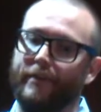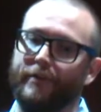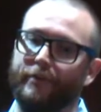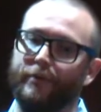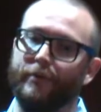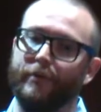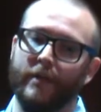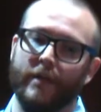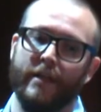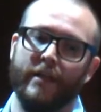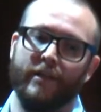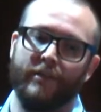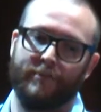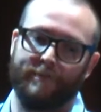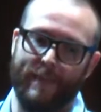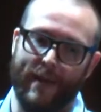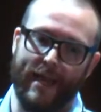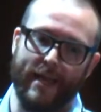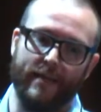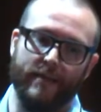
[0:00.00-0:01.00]
to
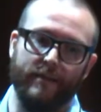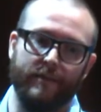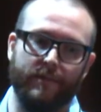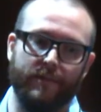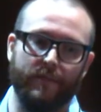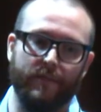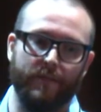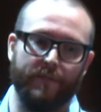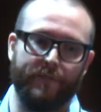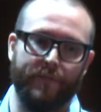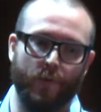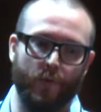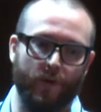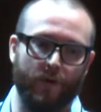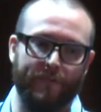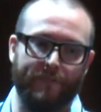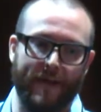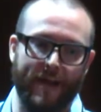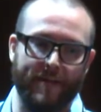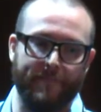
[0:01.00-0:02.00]
spend 4
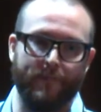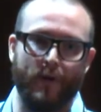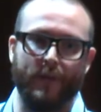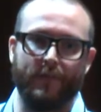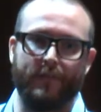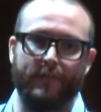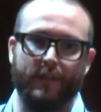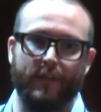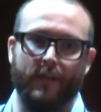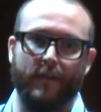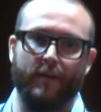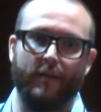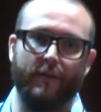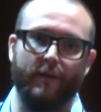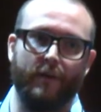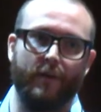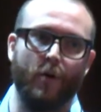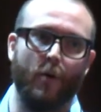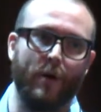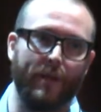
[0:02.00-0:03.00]
or 5 months
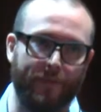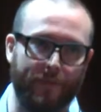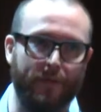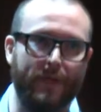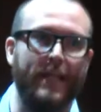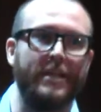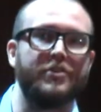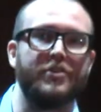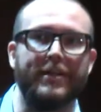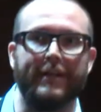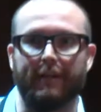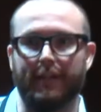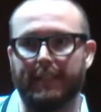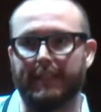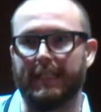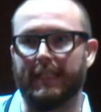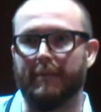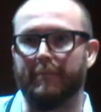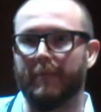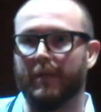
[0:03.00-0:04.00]
going through an engineering
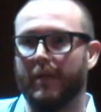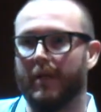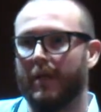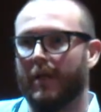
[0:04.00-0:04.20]
team.